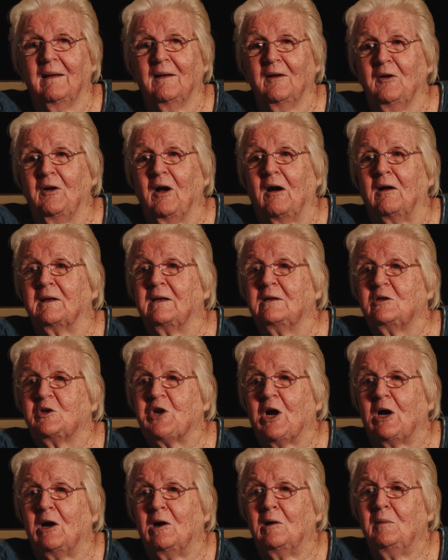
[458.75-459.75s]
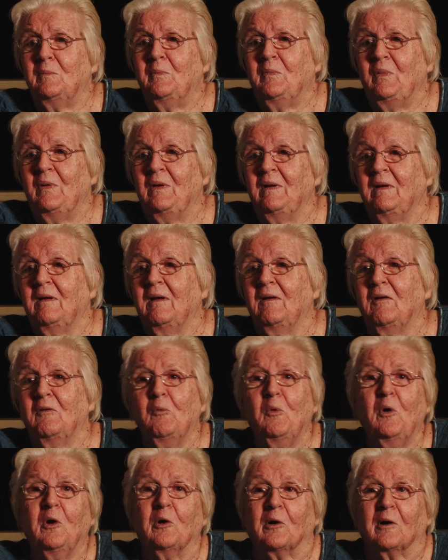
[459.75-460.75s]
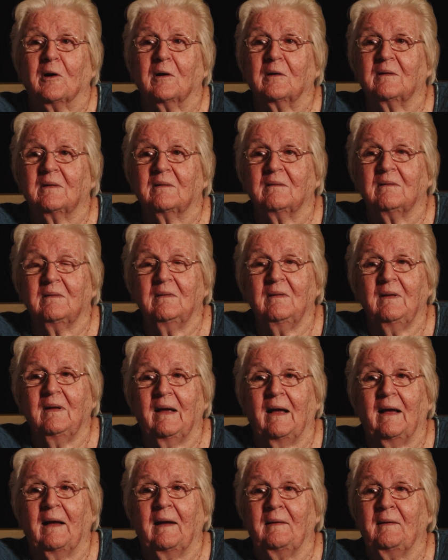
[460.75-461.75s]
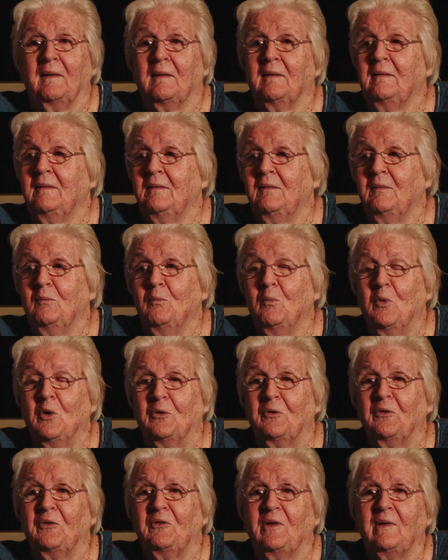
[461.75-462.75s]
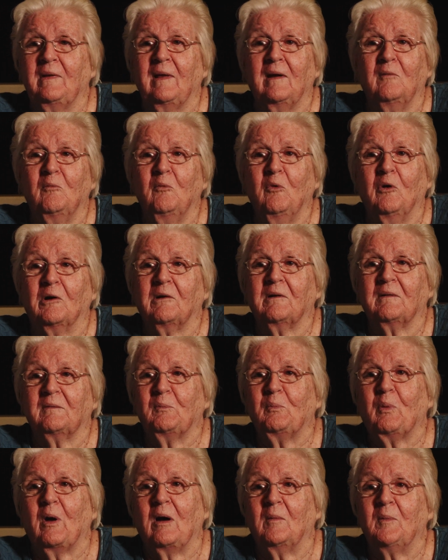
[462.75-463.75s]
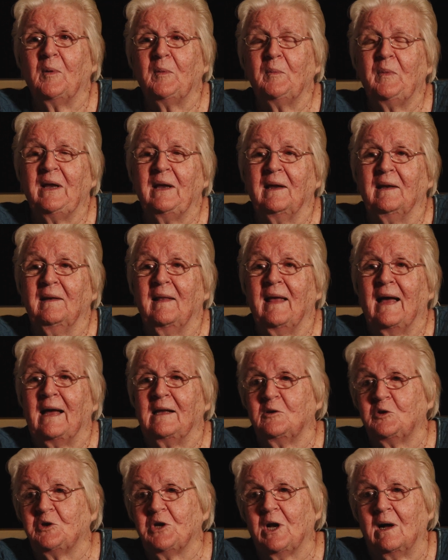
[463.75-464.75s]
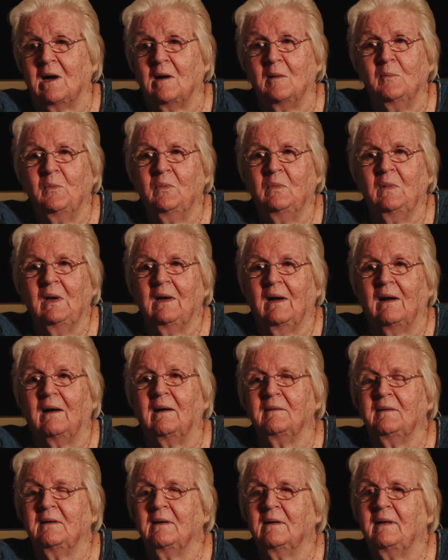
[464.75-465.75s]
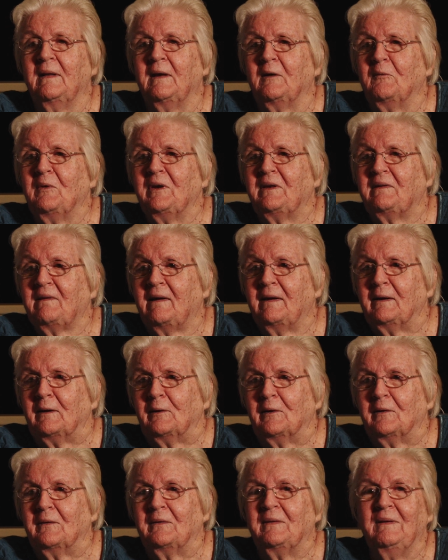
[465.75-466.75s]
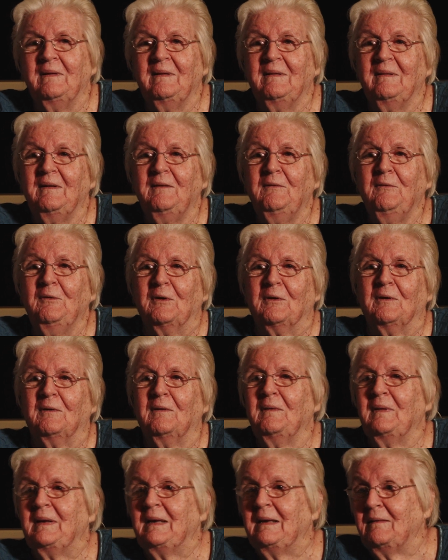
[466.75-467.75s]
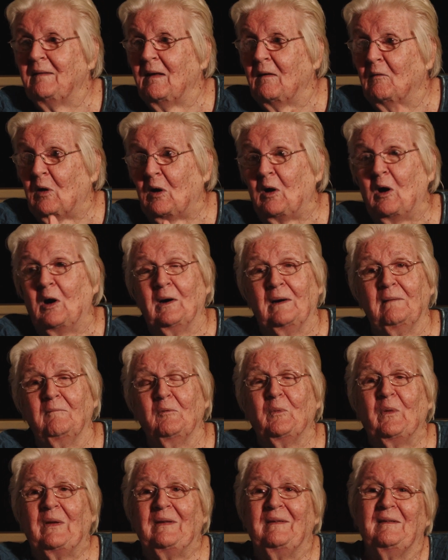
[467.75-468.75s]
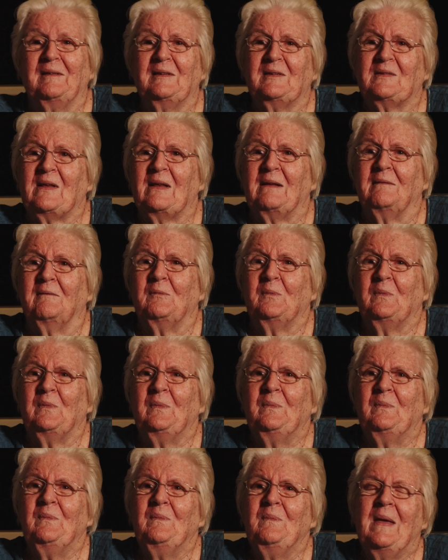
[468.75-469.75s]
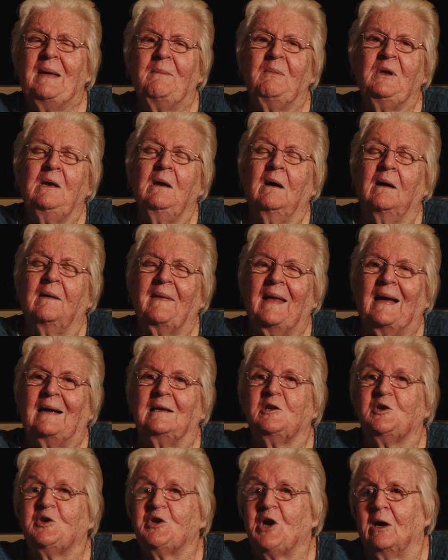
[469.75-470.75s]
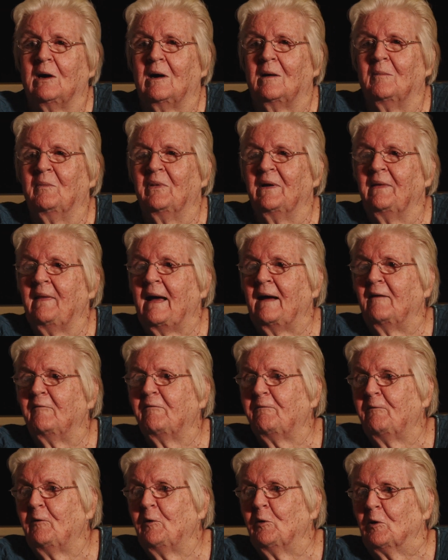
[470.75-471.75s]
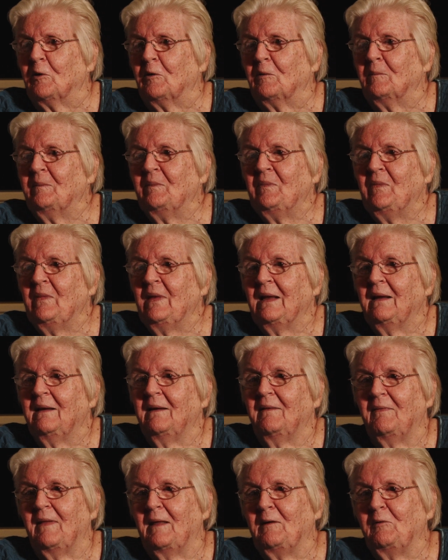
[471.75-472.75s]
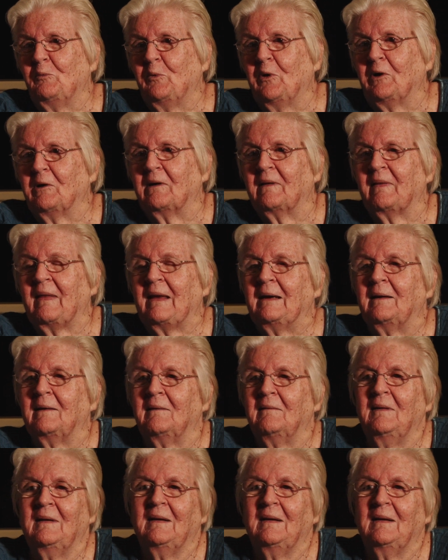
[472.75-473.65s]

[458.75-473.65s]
got a job, worked, and most of them worked probably in that job until they retired, you know, or, or maybe not that job, but that firm that worked there,